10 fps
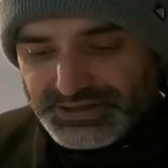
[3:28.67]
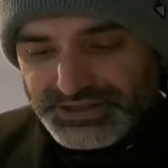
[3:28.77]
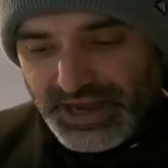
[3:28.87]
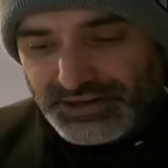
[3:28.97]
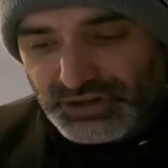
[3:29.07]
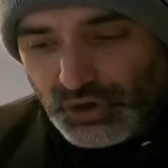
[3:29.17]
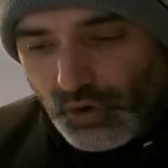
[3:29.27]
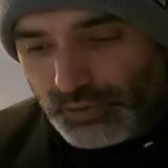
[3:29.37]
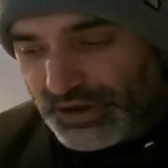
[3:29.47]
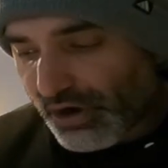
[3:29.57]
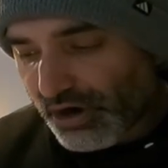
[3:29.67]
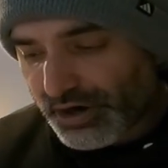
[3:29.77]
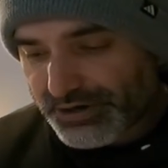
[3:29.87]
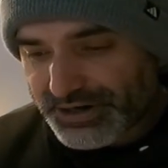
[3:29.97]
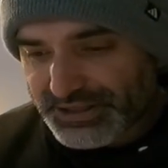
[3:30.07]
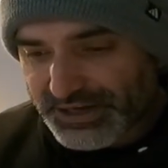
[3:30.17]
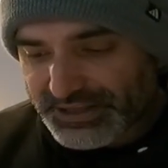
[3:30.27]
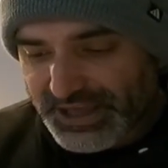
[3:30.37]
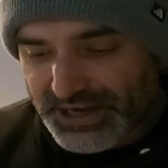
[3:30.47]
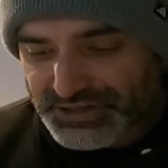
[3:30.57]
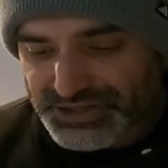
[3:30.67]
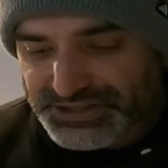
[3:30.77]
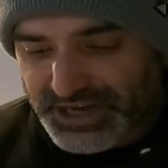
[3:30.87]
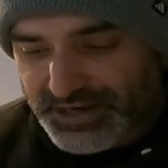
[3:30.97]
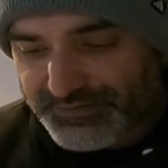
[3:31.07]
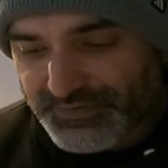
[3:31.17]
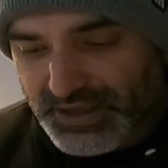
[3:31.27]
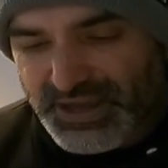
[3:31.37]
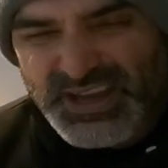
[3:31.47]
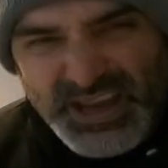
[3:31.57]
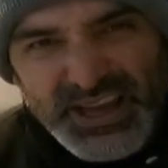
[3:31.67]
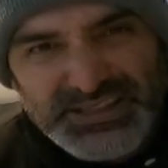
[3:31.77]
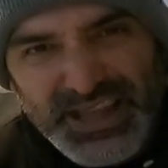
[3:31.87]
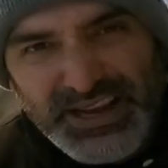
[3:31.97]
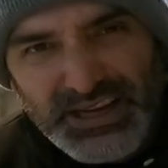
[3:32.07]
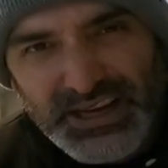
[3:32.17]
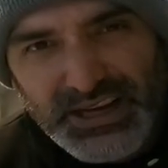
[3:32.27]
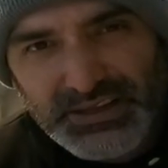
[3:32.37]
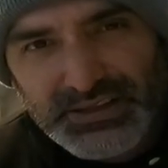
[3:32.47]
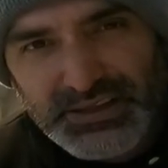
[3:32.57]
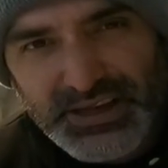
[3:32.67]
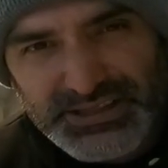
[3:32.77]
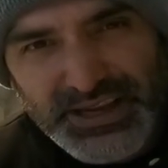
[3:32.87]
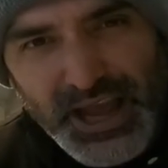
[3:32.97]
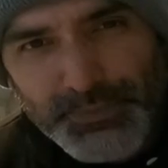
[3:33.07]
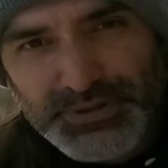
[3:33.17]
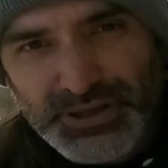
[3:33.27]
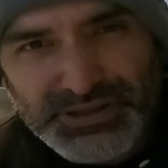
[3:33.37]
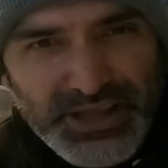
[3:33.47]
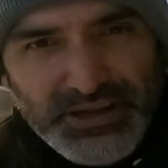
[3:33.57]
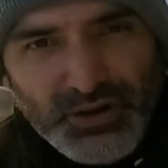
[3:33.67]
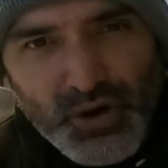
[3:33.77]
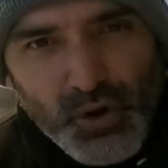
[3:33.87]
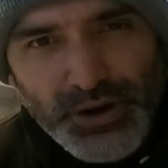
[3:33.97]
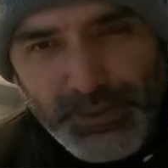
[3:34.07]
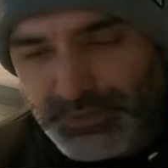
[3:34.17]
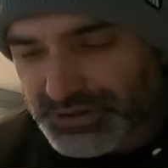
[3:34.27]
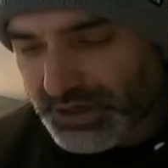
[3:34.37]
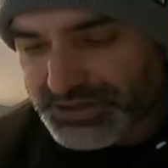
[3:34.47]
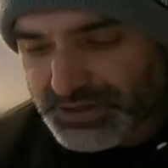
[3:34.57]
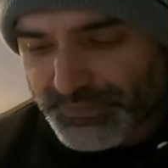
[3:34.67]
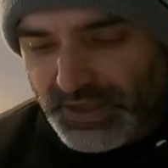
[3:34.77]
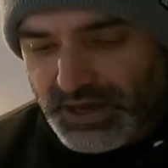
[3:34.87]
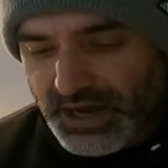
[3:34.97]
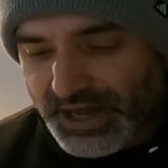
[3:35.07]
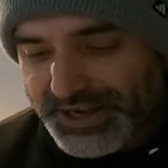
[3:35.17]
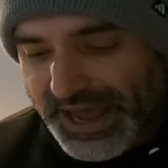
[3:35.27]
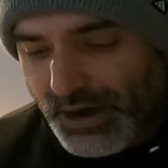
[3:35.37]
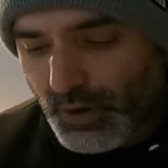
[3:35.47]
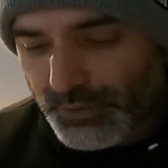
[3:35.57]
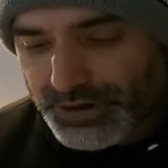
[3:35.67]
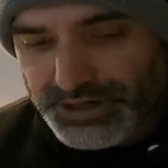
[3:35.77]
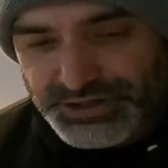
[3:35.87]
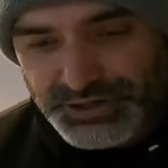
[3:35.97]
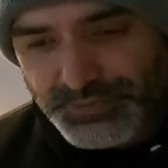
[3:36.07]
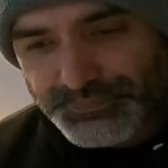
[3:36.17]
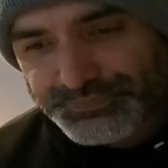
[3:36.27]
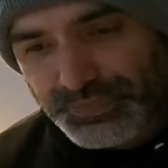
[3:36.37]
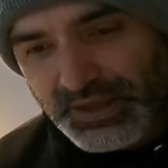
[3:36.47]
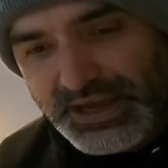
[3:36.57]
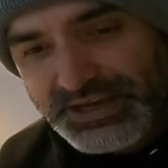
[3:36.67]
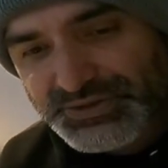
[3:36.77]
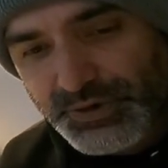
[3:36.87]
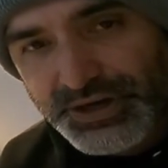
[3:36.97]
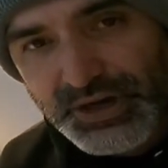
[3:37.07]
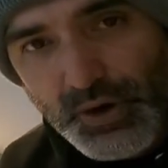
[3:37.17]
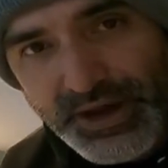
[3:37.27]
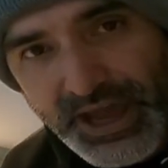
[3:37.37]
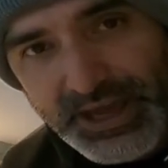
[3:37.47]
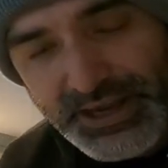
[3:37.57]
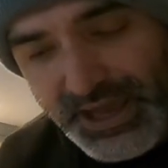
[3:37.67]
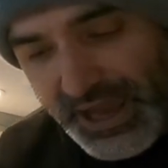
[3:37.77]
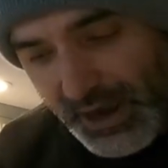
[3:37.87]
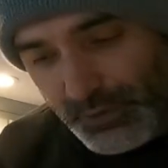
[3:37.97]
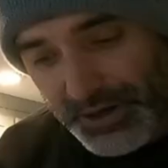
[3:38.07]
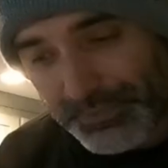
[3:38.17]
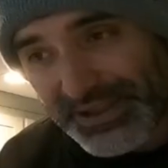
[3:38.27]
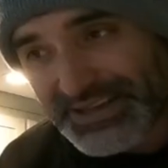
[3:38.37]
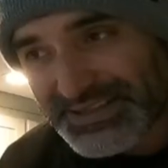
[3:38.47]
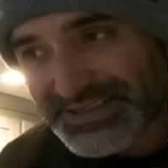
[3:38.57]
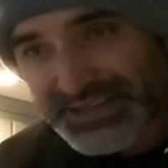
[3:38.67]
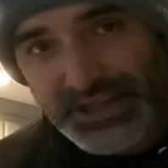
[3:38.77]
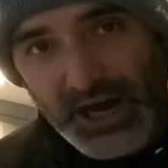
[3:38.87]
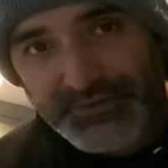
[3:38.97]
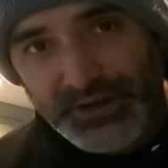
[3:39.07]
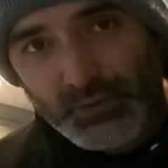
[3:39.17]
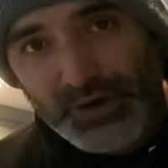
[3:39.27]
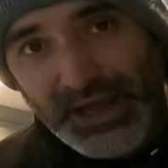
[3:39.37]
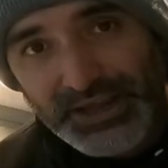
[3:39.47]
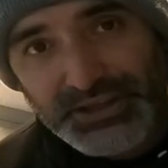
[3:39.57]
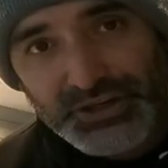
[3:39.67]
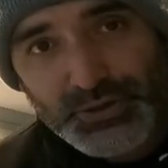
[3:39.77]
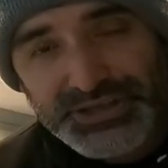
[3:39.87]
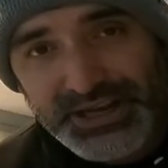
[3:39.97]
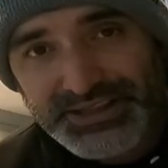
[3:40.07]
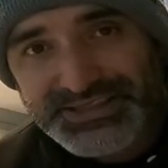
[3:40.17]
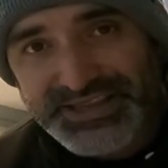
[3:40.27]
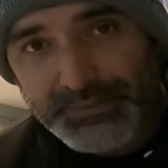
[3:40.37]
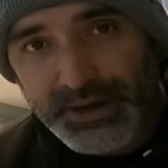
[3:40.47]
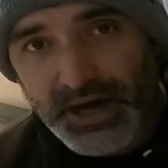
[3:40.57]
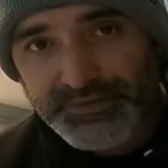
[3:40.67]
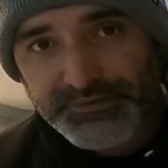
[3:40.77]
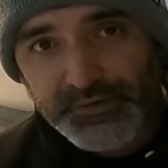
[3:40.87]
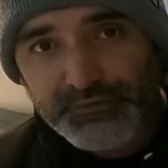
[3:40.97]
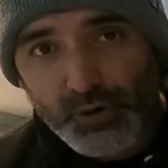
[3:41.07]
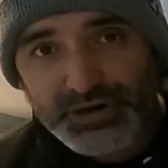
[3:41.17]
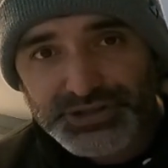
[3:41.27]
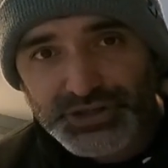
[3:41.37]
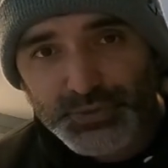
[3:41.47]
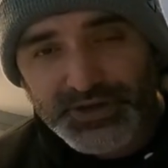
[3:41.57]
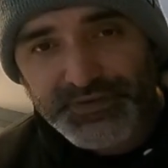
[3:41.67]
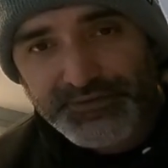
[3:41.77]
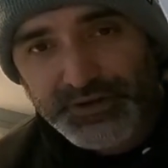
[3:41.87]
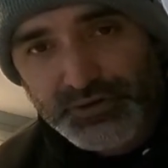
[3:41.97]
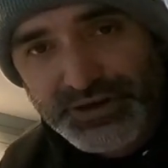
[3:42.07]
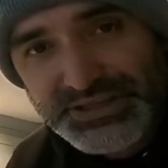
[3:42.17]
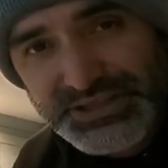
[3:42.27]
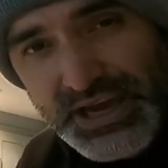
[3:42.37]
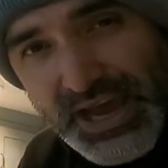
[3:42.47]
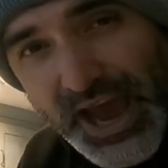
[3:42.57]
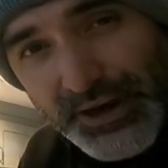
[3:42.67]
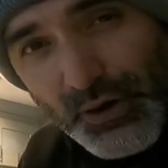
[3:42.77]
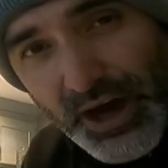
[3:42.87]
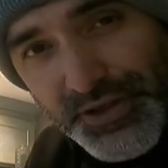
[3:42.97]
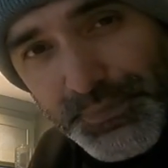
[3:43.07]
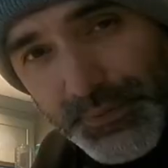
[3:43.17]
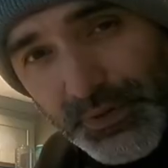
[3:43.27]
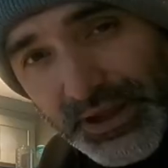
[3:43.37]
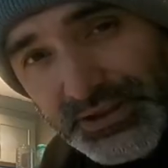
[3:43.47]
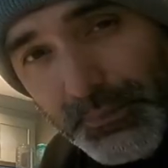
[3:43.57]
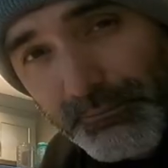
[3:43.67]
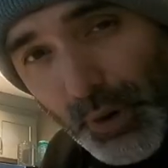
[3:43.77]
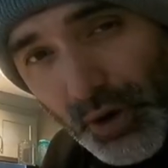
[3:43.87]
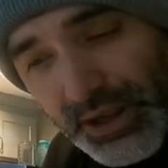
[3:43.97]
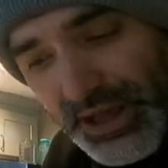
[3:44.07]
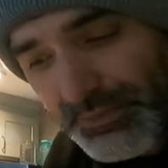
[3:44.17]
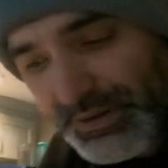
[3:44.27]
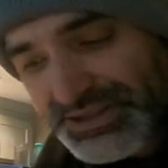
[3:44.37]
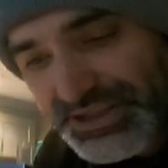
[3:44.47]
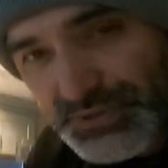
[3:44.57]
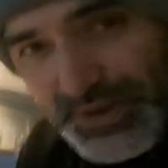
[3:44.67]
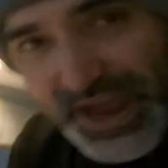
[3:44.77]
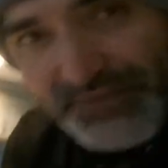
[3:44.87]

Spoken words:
It's not totally hard or anything like that. It's just kind of, it's like applesauce. It's like cold applesauce. Now what we're gonna do is we're gonna go ahead and we're gonna place this in the oven. What I like to do is I like to set my oven for 425 degrees. I know other people like to boil it, but since we